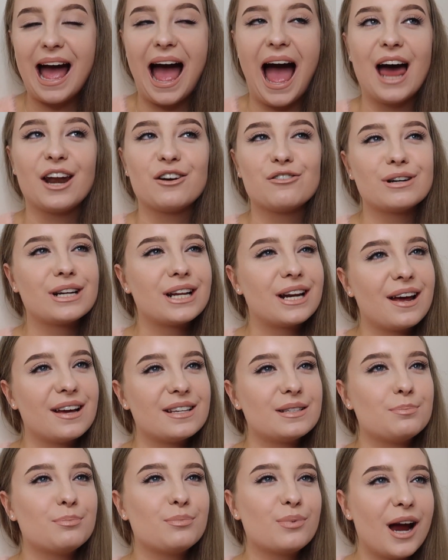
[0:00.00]
I had a really
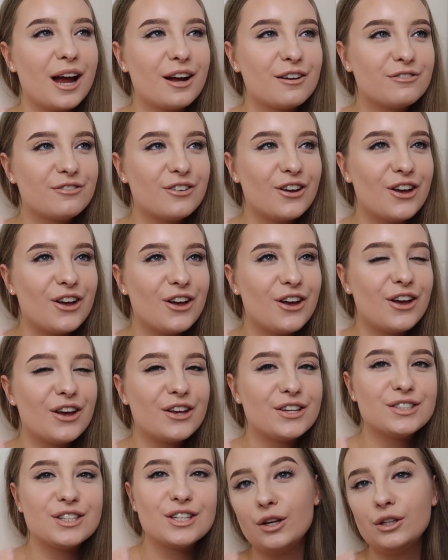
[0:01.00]
nice
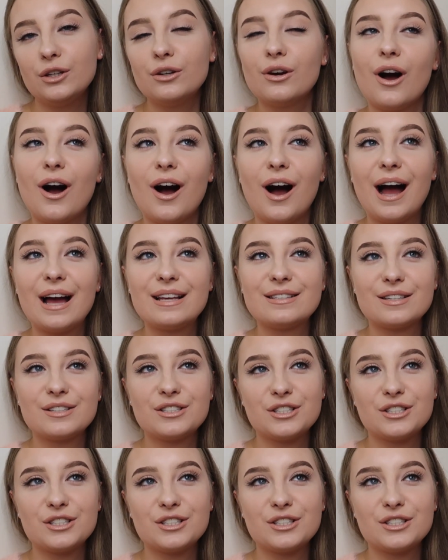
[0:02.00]
breakfast. You guys